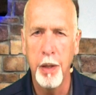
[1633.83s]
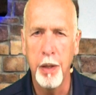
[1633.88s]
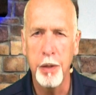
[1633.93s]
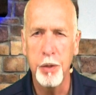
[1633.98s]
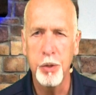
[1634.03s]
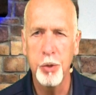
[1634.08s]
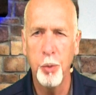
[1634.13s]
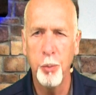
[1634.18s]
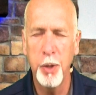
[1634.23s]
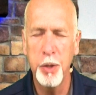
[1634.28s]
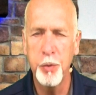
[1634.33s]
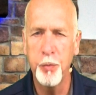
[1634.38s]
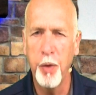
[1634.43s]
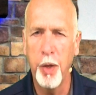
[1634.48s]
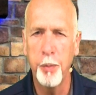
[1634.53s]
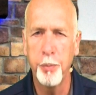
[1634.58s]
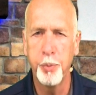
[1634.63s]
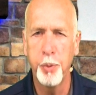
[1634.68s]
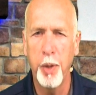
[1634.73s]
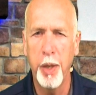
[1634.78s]
Uh, so much of
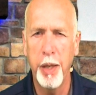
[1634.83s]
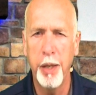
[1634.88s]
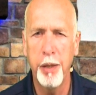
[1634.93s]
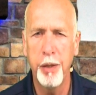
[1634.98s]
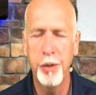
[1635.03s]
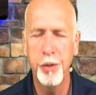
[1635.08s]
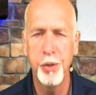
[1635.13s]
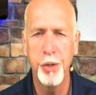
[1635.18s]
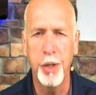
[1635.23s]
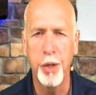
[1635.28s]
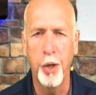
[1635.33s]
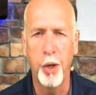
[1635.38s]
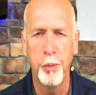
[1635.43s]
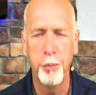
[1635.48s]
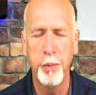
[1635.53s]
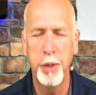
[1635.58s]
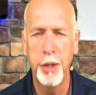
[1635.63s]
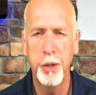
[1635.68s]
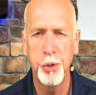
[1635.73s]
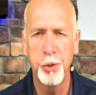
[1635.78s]
our prayers and
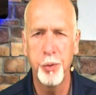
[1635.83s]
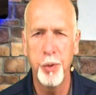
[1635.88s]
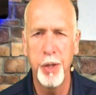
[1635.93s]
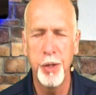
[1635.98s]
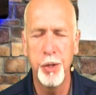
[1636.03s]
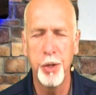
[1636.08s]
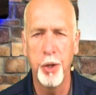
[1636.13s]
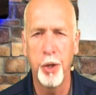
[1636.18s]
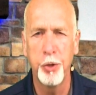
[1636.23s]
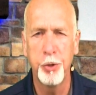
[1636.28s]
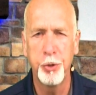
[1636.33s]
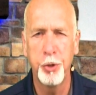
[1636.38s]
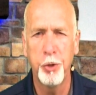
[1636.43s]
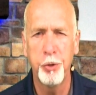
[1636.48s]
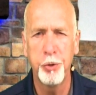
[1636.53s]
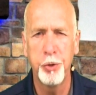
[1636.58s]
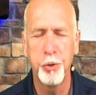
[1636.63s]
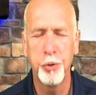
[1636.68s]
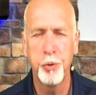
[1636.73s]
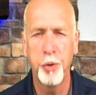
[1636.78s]
our ministries and our
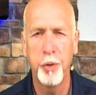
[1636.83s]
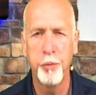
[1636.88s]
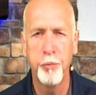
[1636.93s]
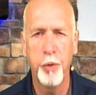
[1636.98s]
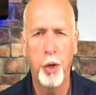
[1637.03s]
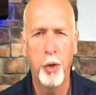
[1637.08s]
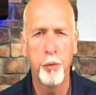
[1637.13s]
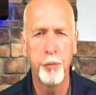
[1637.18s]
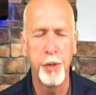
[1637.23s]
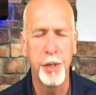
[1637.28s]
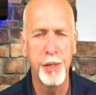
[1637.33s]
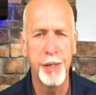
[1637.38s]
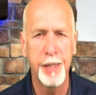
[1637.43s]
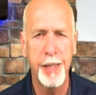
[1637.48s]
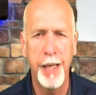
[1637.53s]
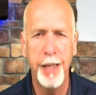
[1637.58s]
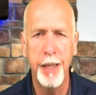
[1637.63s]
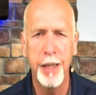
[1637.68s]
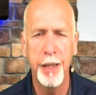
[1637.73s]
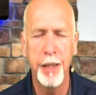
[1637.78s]
churches are involved in
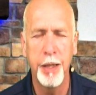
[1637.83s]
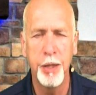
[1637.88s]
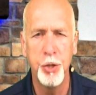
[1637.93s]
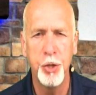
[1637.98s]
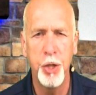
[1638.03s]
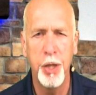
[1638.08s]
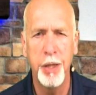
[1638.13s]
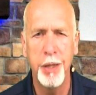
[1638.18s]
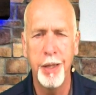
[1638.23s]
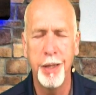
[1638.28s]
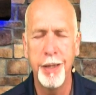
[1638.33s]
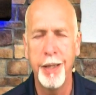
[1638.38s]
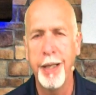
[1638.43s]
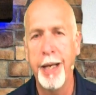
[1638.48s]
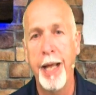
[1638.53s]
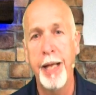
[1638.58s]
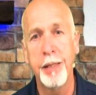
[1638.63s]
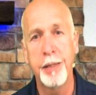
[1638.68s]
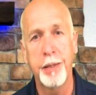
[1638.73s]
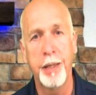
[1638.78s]
setting an agenda and
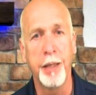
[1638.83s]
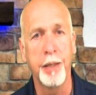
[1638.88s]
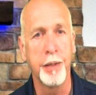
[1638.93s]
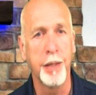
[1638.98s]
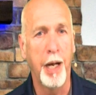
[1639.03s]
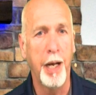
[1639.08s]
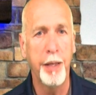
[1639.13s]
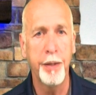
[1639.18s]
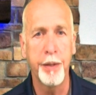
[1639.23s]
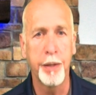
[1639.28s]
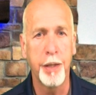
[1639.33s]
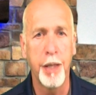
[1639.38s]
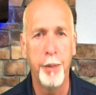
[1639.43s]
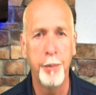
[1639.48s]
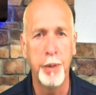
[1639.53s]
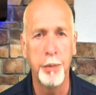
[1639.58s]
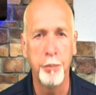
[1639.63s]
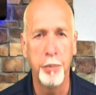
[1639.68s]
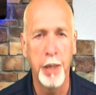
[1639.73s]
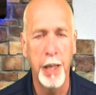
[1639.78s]
then asking God to
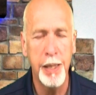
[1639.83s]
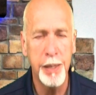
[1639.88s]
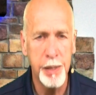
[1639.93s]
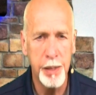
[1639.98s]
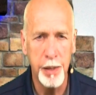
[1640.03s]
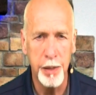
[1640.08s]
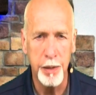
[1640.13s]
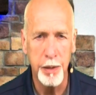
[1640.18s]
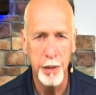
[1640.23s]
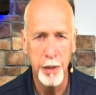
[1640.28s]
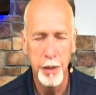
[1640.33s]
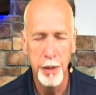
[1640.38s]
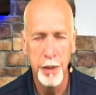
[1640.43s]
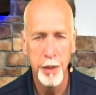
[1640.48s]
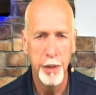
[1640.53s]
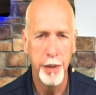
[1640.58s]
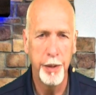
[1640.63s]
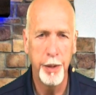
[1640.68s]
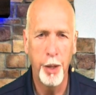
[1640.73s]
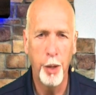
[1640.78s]
come and bless it
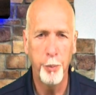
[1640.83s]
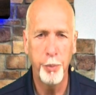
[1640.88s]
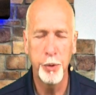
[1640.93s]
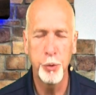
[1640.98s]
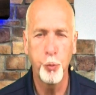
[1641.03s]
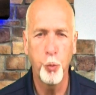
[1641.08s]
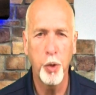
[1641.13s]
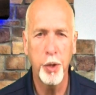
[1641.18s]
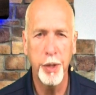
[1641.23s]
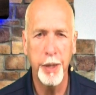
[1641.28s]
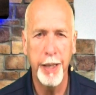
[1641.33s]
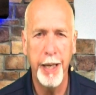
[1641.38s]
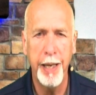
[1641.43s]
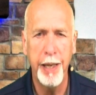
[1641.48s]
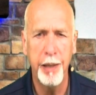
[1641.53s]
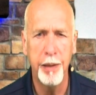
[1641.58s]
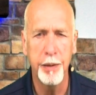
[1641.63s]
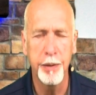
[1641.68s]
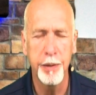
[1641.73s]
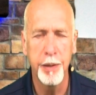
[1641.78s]
and help us work it
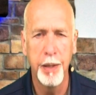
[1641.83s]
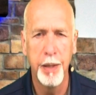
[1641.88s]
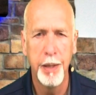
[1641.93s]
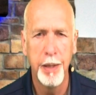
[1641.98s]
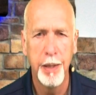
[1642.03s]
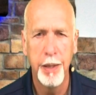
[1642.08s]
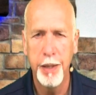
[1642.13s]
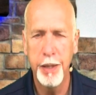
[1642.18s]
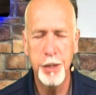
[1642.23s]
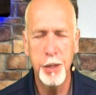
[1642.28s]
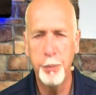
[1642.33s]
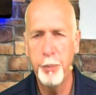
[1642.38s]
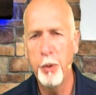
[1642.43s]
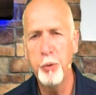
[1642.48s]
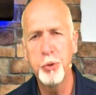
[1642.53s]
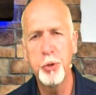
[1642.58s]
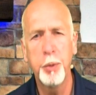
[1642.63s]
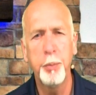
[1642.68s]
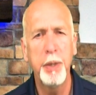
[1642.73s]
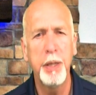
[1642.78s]
out. It's
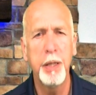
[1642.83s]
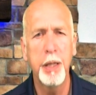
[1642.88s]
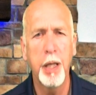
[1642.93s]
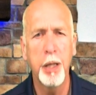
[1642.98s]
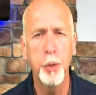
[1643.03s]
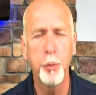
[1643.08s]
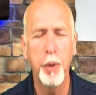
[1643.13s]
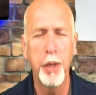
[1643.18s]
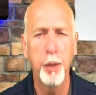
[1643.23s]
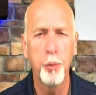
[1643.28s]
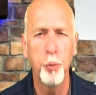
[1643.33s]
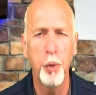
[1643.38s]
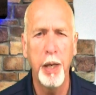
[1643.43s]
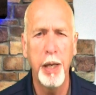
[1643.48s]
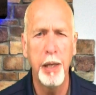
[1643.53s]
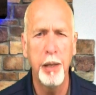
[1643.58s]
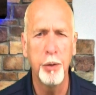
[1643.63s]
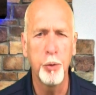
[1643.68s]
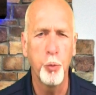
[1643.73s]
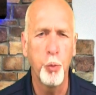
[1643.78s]
supposed to be the other way
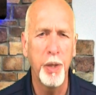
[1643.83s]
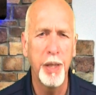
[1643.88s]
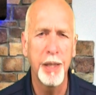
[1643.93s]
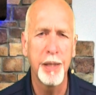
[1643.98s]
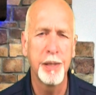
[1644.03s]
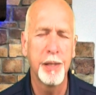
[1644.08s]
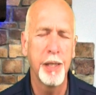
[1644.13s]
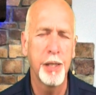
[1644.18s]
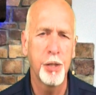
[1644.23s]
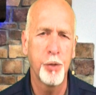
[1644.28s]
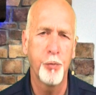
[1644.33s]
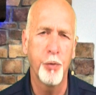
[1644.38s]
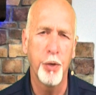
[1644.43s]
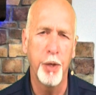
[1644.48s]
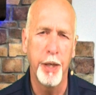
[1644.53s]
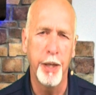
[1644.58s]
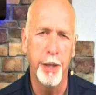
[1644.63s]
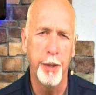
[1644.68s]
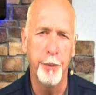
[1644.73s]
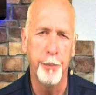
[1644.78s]
around. We exist
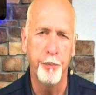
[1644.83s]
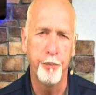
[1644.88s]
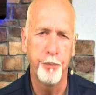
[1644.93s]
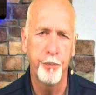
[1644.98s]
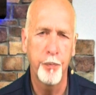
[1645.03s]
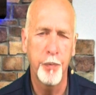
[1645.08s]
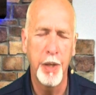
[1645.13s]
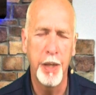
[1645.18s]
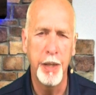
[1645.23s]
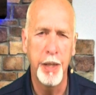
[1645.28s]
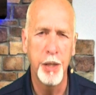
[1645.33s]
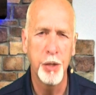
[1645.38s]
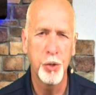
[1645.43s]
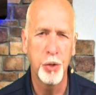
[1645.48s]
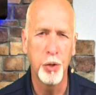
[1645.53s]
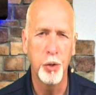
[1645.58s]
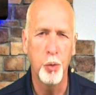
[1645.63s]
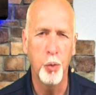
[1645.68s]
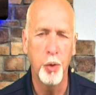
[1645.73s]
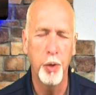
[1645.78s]
for Him and
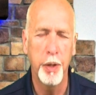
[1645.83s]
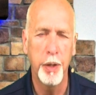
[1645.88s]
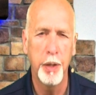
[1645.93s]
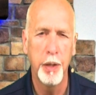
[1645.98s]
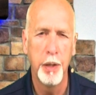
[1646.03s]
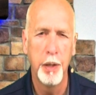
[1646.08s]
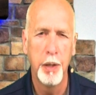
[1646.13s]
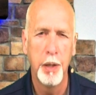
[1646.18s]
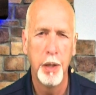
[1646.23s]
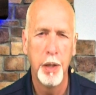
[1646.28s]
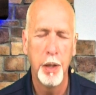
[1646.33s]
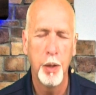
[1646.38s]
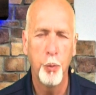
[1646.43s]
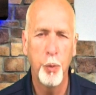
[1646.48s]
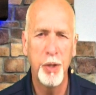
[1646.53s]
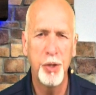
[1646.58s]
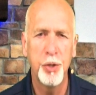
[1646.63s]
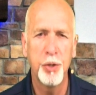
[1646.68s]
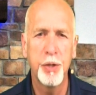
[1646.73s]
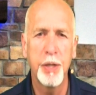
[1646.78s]
His glory.
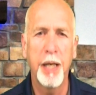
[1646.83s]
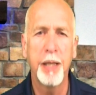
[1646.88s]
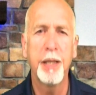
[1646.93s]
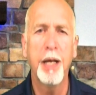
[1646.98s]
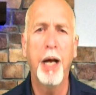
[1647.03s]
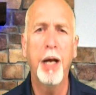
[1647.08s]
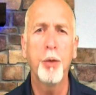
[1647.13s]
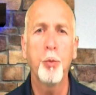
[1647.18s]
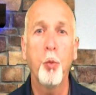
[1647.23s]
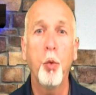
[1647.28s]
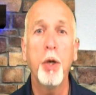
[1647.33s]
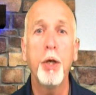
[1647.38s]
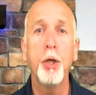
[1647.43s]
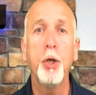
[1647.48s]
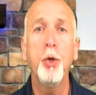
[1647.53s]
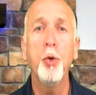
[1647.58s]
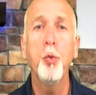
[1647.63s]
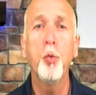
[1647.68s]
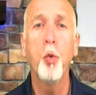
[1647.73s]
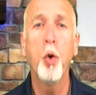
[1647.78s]
We should say, God, what
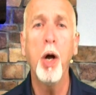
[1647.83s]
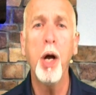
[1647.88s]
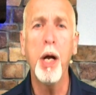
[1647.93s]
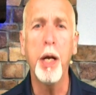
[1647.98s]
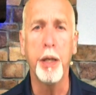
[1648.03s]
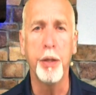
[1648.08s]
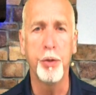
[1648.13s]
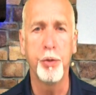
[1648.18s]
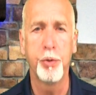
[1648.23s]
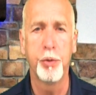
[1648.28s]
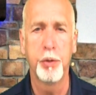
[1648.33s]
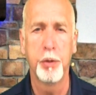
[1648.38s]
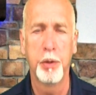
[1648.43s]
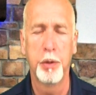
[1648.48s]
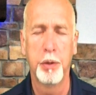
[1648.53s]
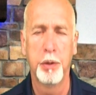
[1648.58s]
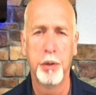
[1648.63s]
do you want?